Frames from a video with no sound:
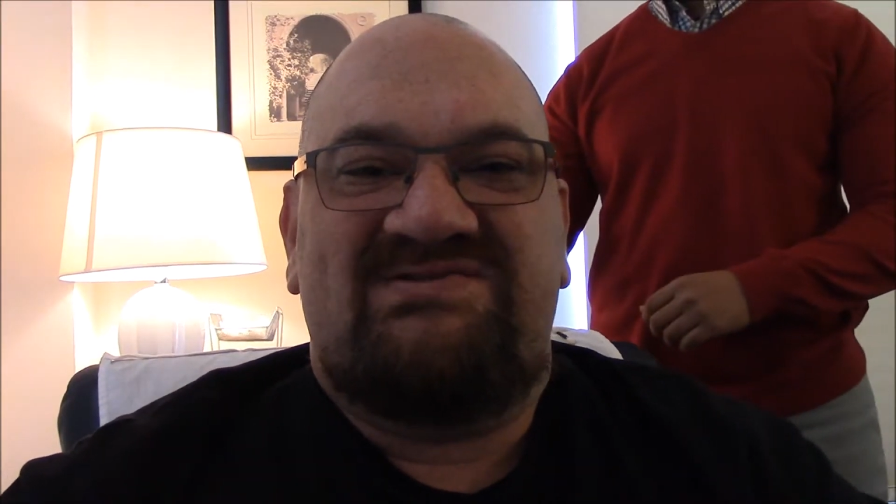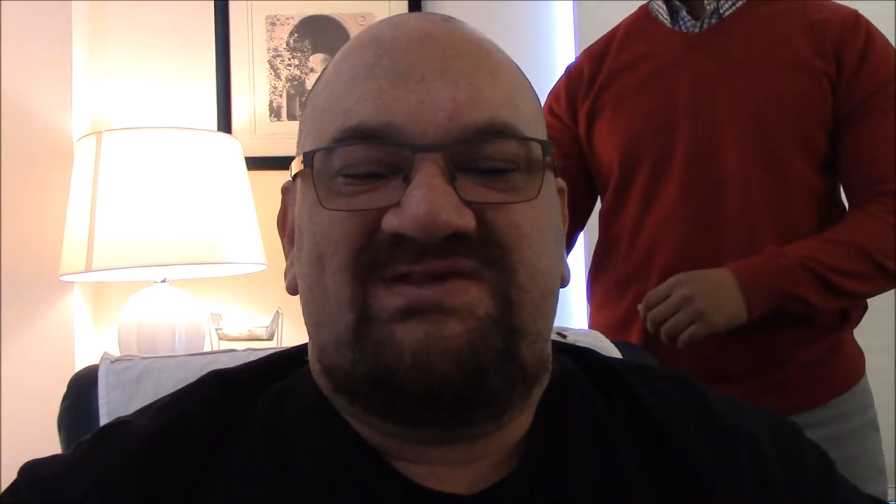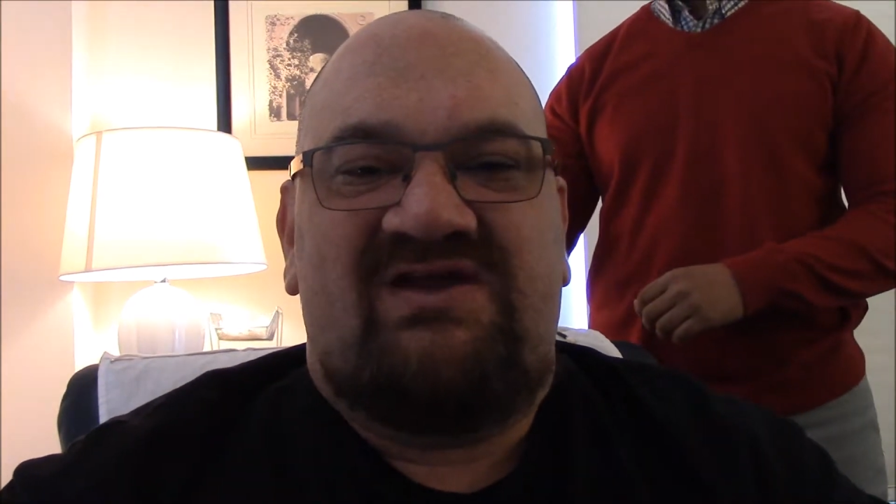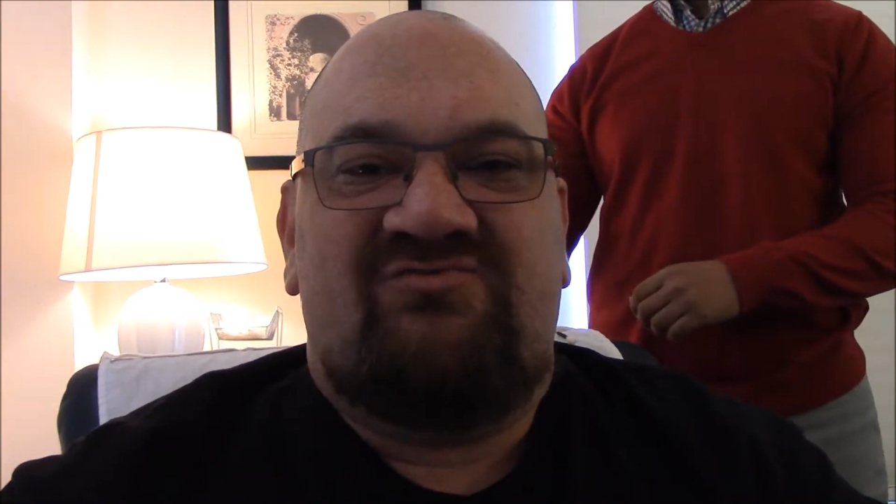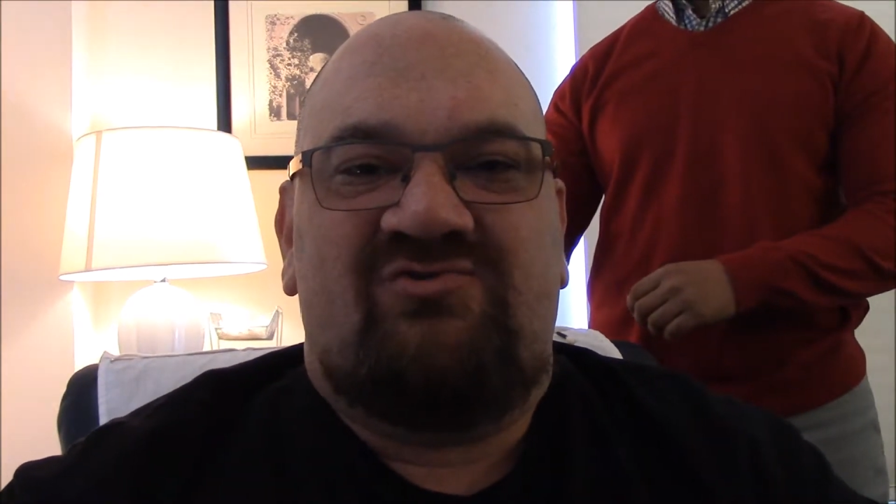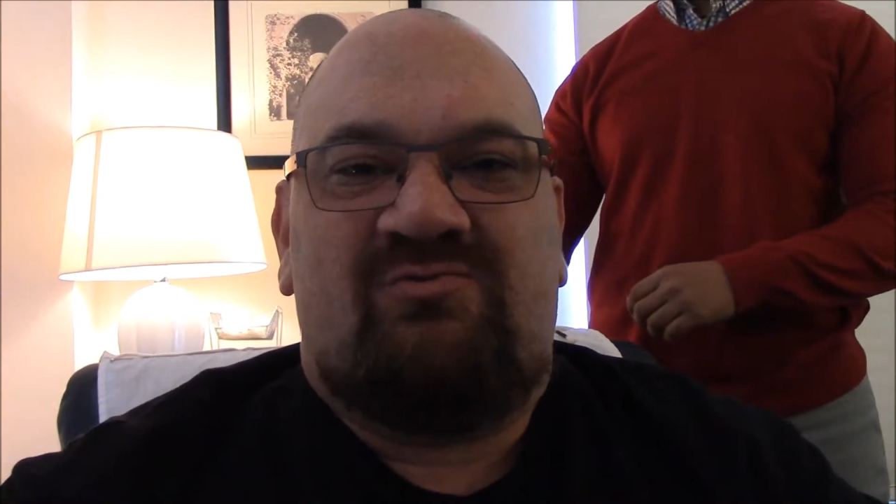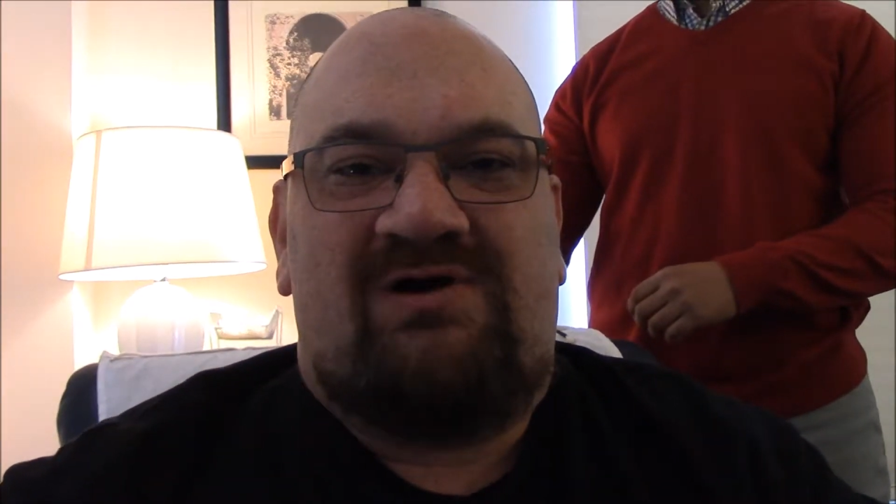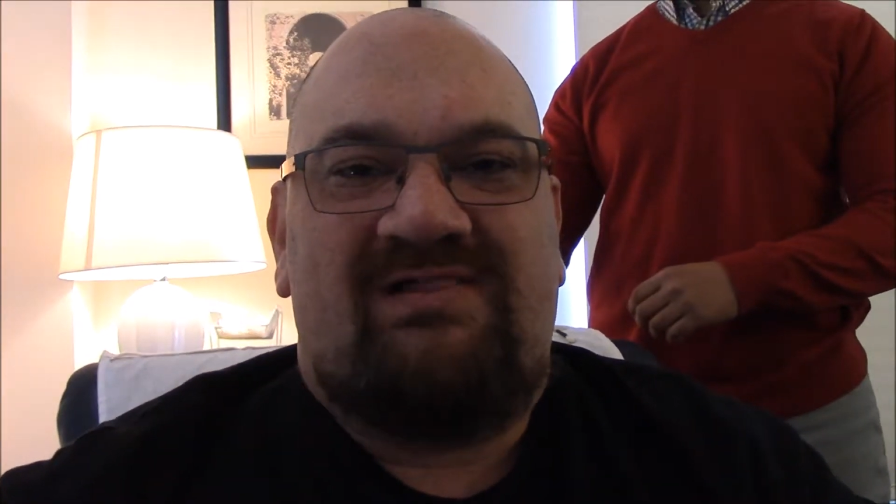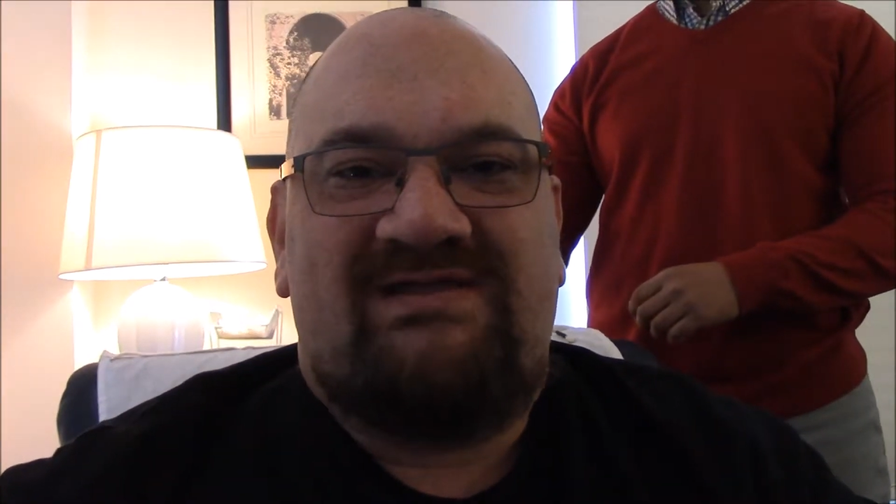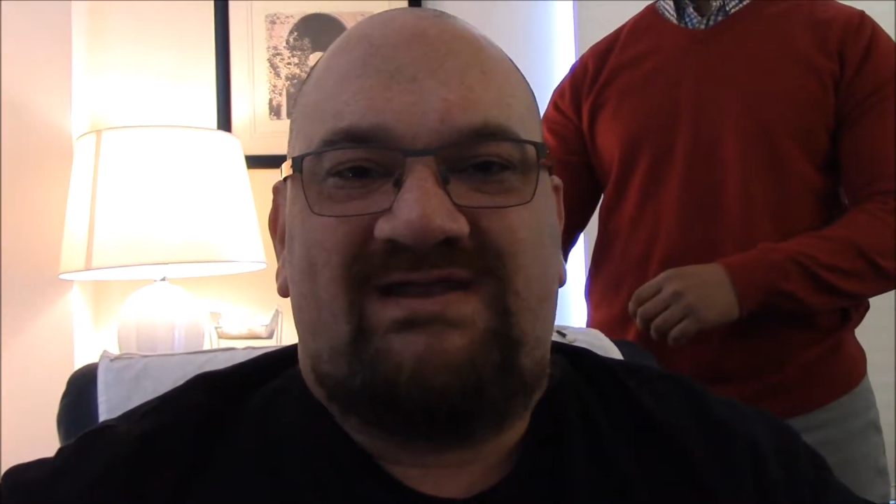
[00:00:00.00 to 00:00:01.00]
is Andrew
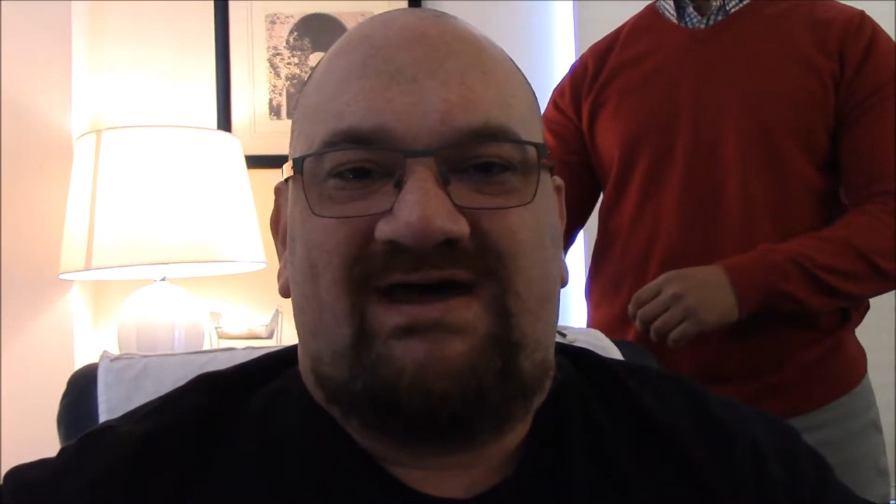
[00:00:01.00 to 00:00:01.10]
Wallen.